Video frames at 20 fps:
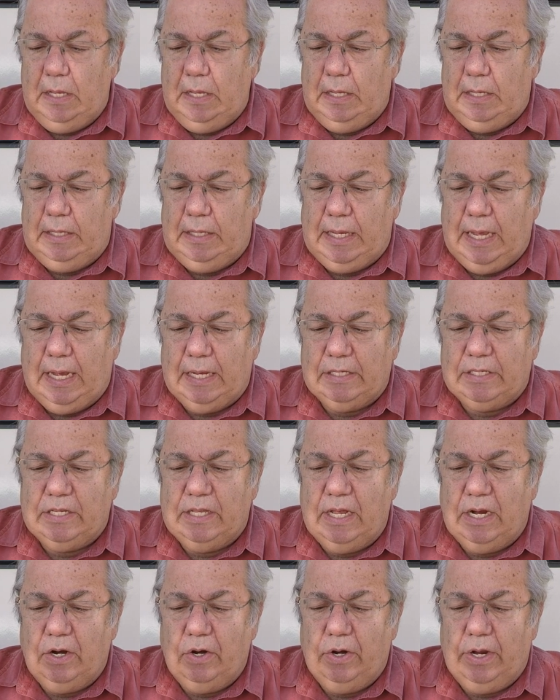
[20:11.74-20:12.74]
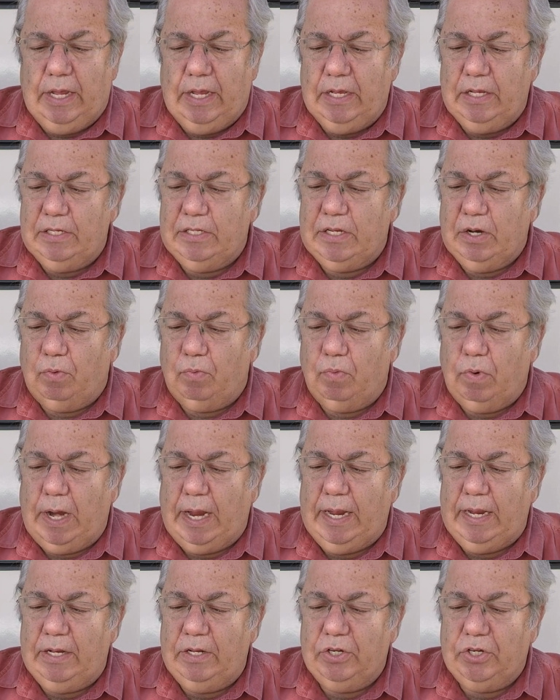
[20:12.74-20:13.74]
Yes, there is a
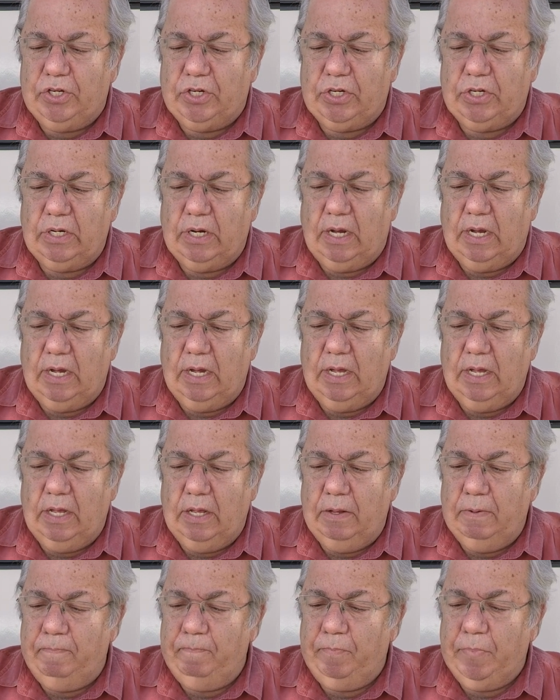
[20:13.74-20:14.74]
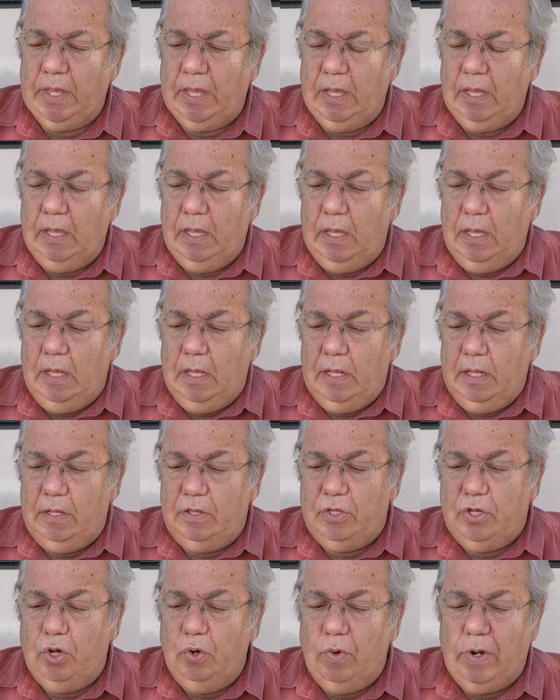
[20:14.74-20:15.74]
range,
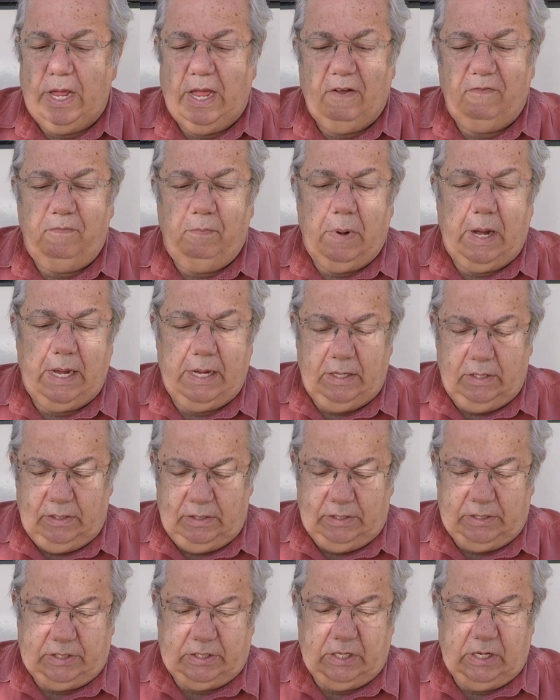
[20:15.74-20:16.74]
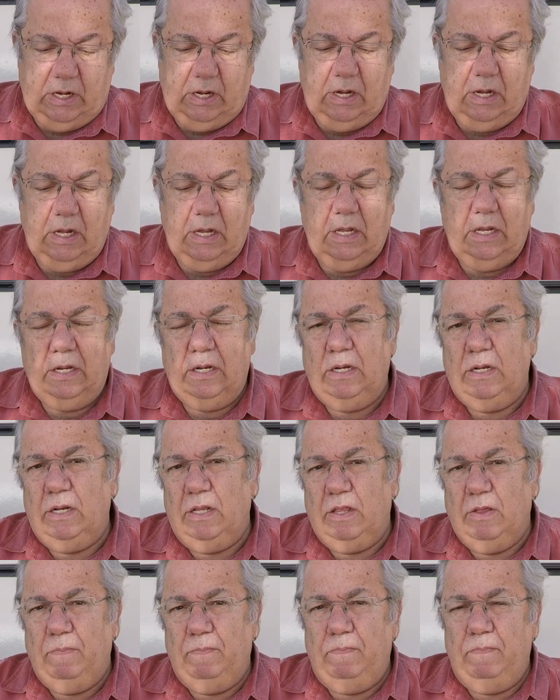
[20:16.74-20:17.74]
2.5 miles
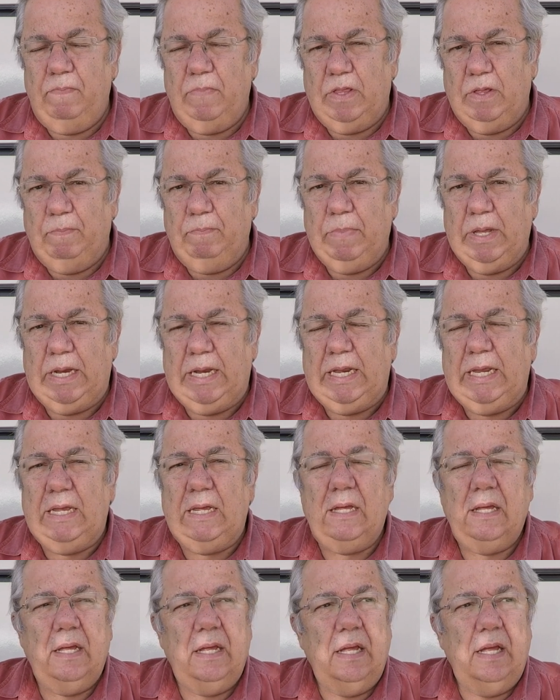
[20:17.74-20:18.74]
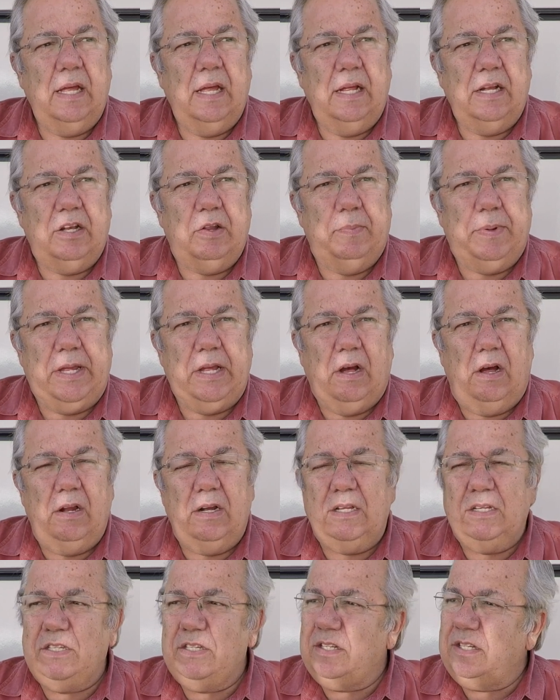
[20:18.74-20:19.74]
on the Mini. To be
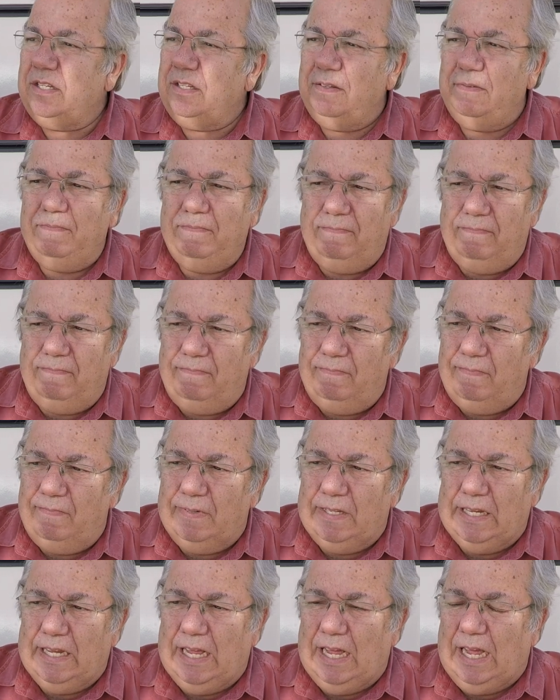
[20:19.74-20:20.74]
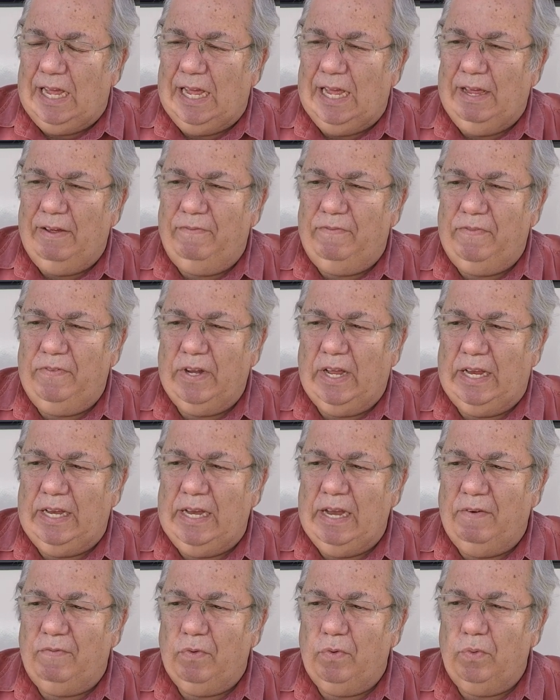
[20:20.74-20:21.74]
honest, I
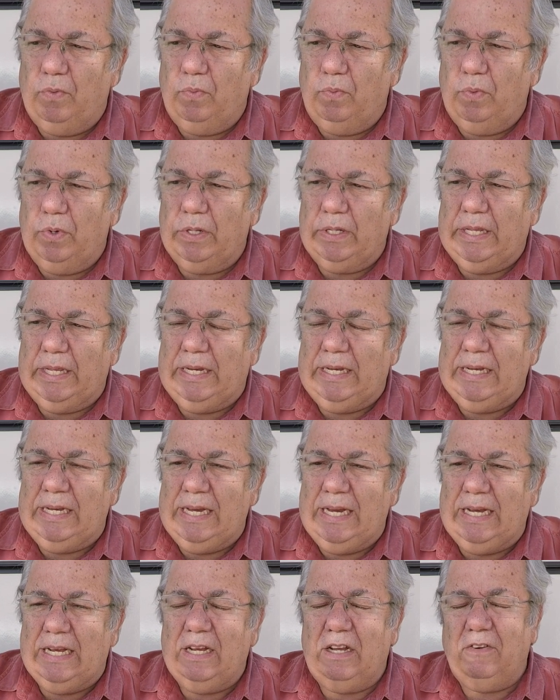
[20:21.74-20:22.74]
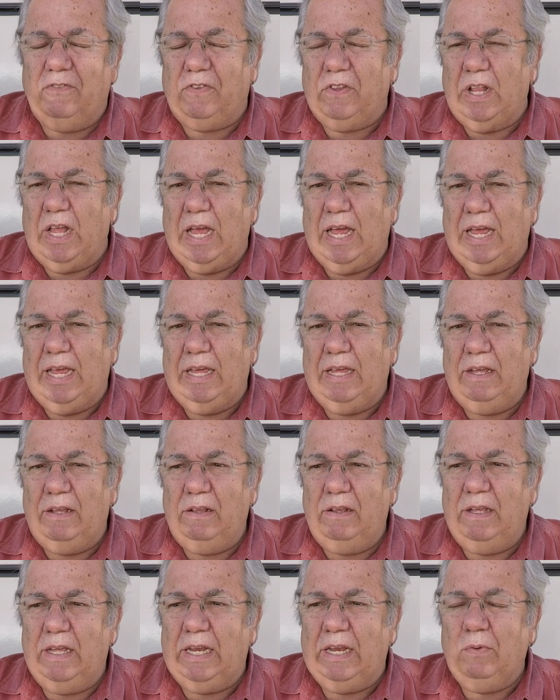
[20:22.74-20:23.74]
never really needed to fly
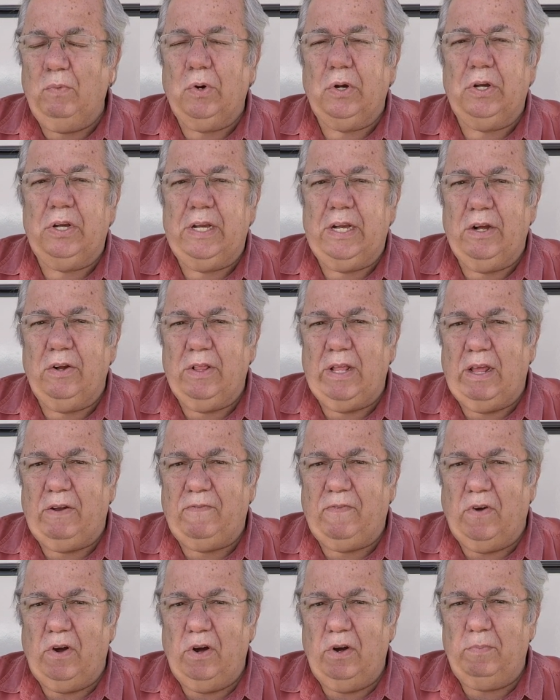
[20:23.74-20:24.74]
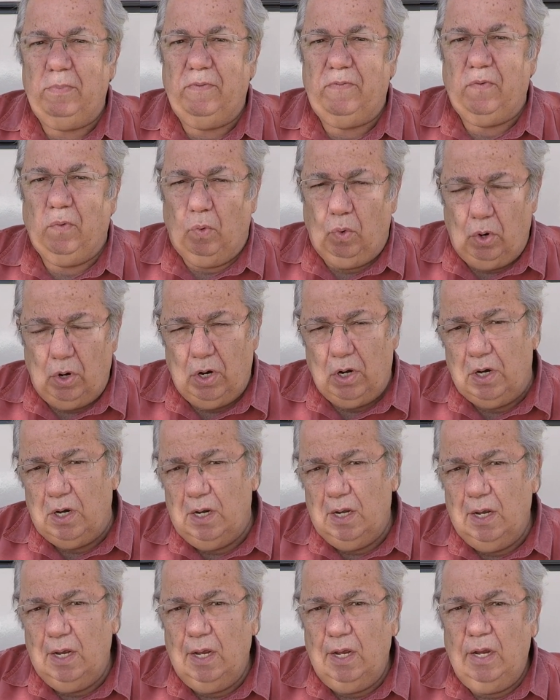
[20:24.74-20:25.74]
anywhere near that far before
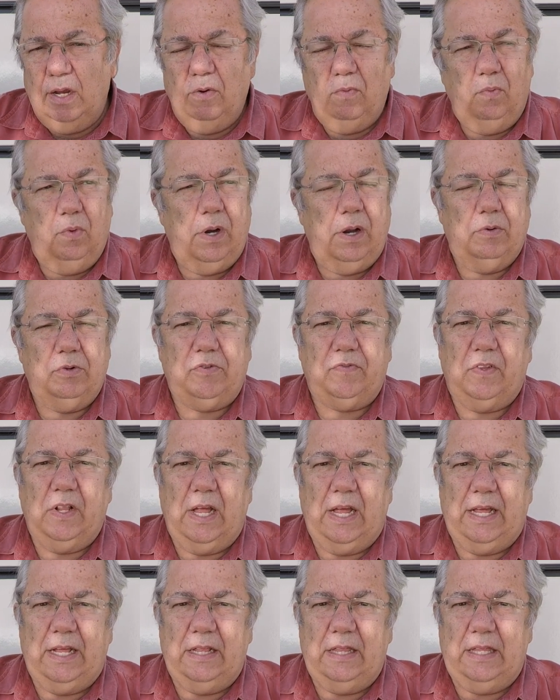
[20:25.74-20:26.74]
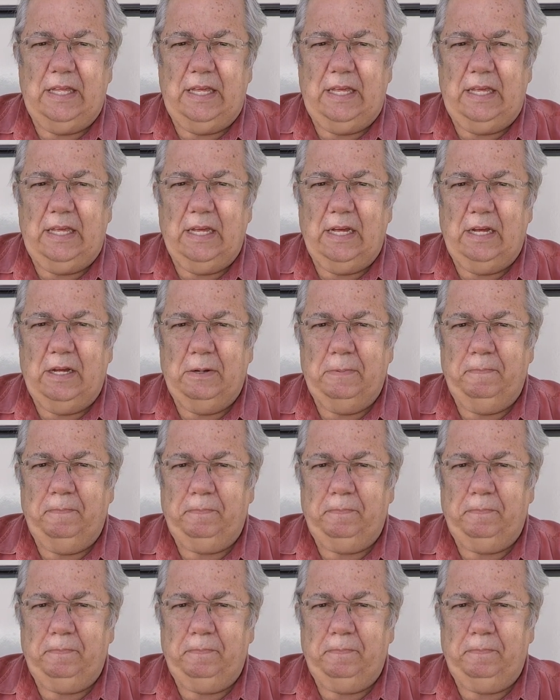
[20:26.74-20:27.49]
when I was flying the